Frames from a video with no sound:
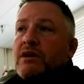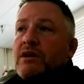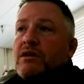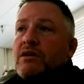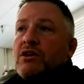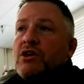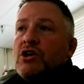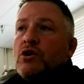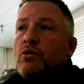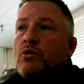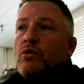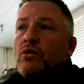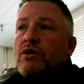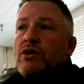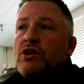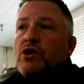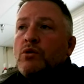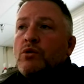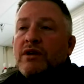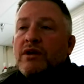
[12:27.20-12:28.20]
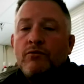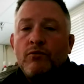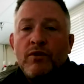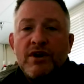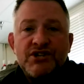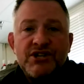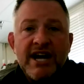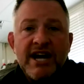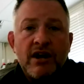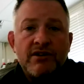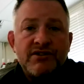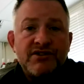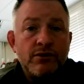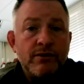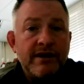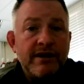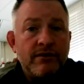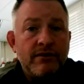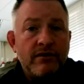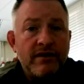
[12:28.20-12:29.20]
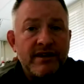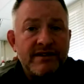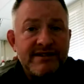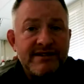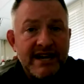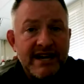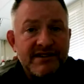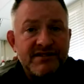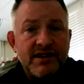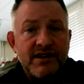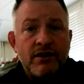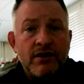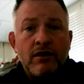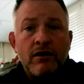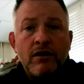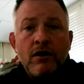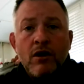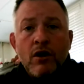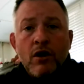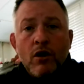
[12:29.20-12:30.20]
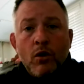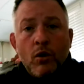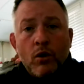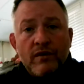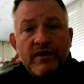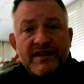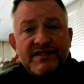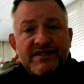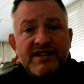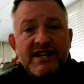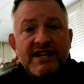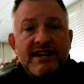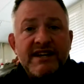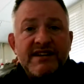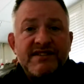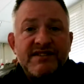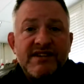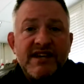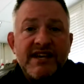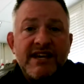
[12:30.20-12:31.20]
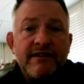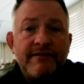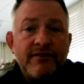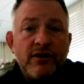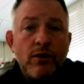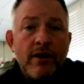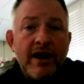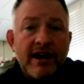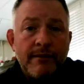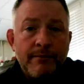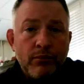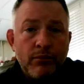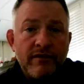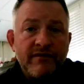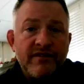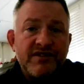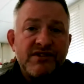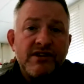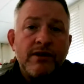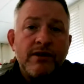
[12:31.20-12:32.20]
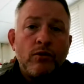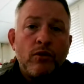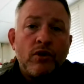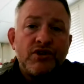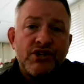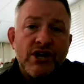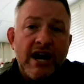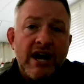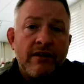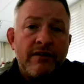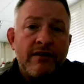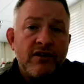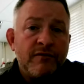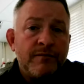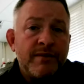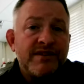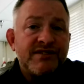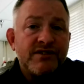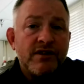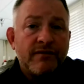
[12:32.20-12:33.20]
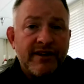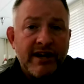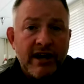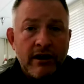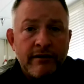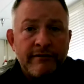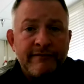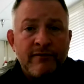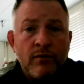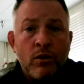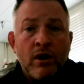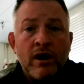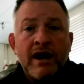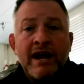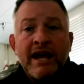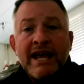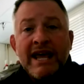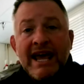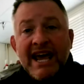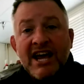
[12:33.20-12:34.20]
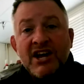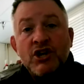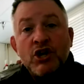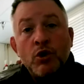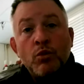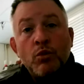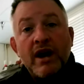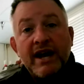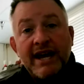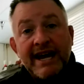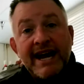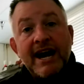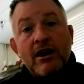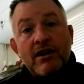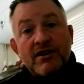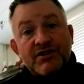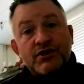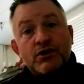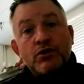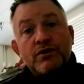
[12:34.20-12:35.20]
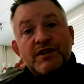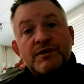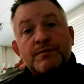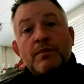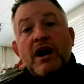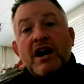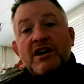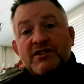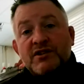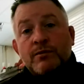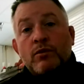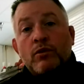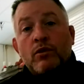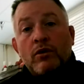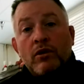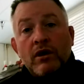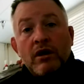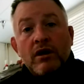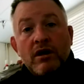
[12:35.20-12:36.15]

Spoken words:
you can reach out to either the tech center or the CDC if you had a previously enrolled child that you've been self-caring for and you want care as soon as possible,